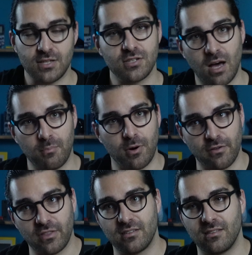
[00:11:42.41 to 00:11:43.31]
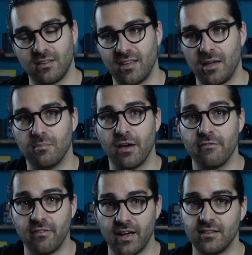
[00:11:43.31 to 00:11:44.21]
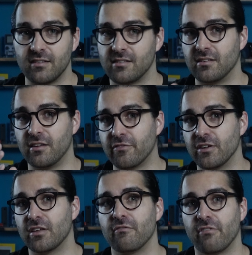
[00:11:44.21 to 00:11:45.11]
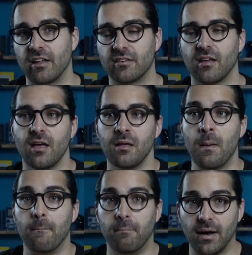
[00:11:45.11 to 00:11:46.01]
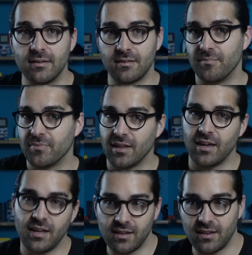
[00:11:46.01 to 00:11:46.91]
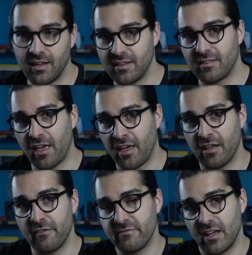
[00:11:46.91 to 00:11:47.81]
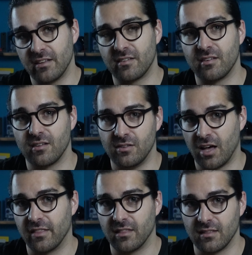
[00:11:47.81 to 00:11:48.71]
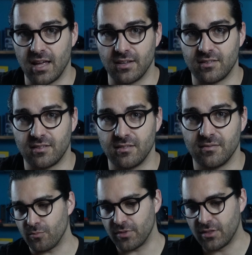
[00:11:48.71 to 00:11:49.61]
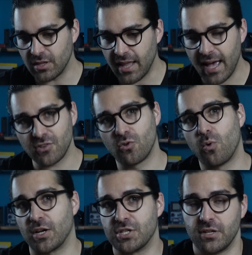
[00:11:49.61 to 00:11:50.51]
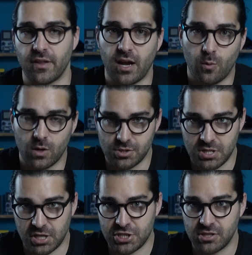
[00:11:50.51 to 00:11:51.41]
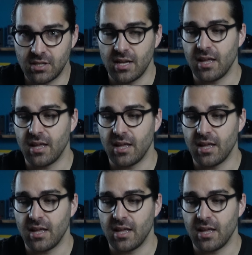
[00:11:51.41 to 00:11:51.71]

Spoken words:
It's not part of the same event, it's a different event, but it is an event nonetheless. The last question that I want to touch on,